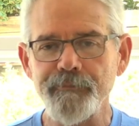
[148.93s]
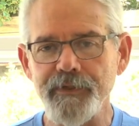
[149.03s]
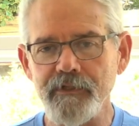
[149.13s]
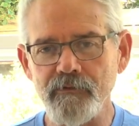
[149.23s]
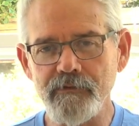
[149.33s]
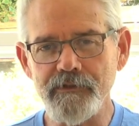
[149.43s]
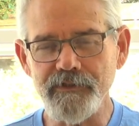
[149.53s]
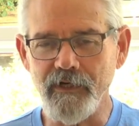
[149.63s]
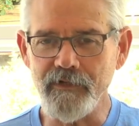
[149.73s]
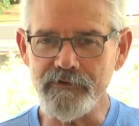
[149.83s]
But in order
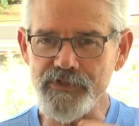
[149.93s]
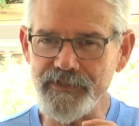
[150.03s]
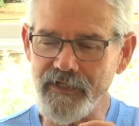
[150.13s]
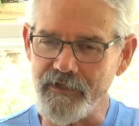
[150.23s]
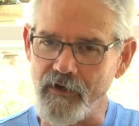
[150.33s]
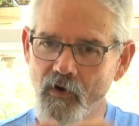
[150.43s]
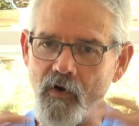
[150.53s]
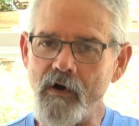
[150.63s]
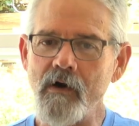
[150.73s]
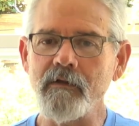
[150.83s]
to understand
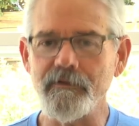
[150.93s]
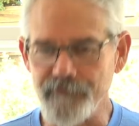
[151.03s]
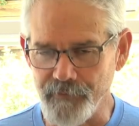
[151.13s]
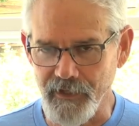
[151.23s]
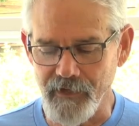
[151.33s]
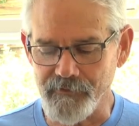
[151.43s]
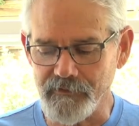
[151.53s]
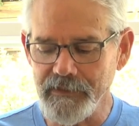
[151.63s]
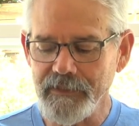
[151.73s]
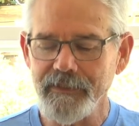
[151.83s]
all of the
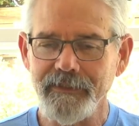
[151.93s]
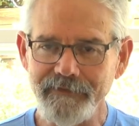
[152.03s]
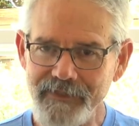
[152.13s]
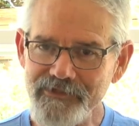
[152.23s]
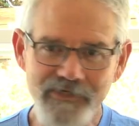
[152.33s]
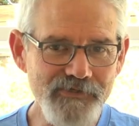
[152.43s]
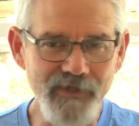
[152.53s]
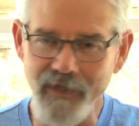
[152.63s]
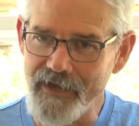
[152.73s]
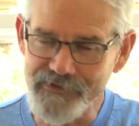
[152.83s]
Bible, that takes
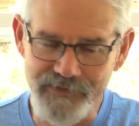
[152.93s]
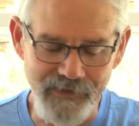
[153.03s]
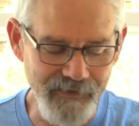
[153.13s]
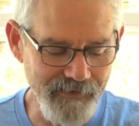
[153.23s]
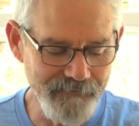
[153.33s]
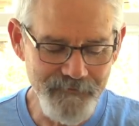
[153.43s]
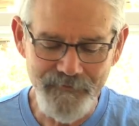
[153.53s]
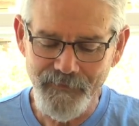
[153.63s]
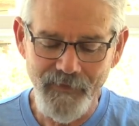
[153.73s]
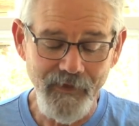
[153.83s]
a lot of study,
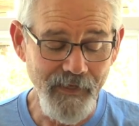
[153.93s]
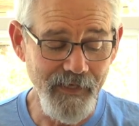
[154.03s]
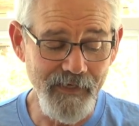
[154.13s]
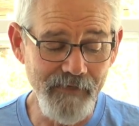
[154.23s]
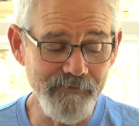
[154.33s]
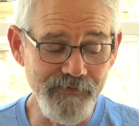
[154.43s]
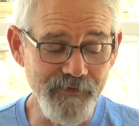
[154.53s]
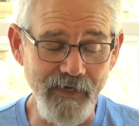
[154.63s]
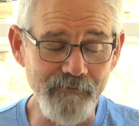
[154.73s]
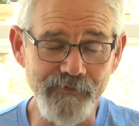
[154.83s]
and I
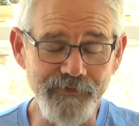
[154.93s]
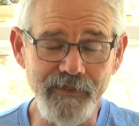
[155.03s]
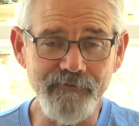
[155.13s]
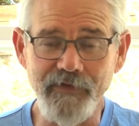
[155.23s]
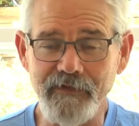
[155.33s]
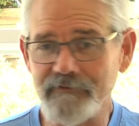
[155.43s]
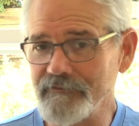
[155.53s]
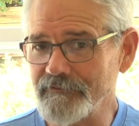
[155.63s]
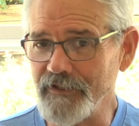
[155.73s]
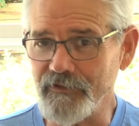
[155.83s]
would think that